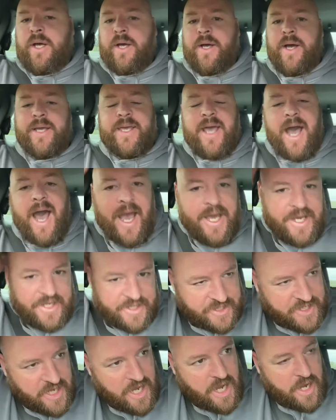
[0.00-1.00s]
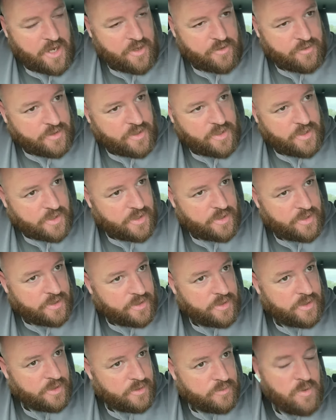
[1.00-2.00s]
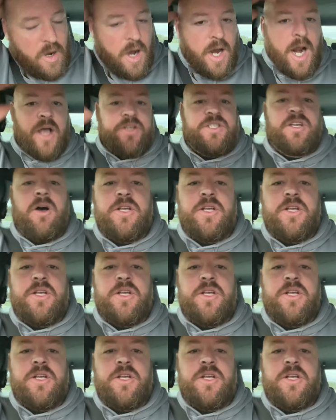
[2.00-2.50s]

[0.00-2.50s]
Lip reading: Okay, so, right,